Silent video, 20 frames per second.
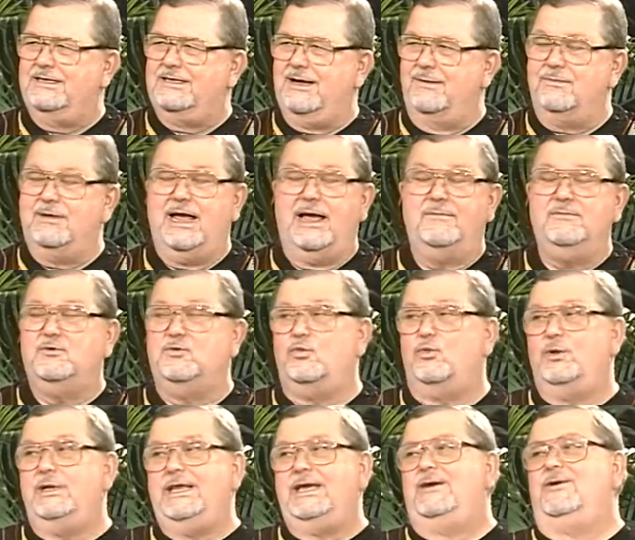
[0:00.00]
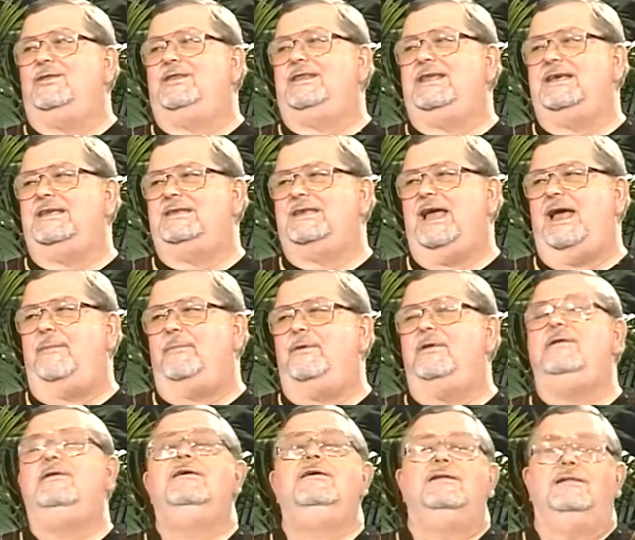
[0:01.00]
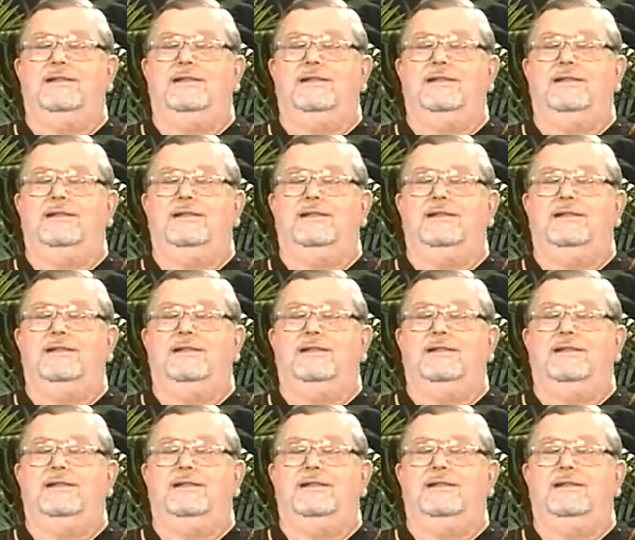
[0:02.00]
Sometimes really good things happen.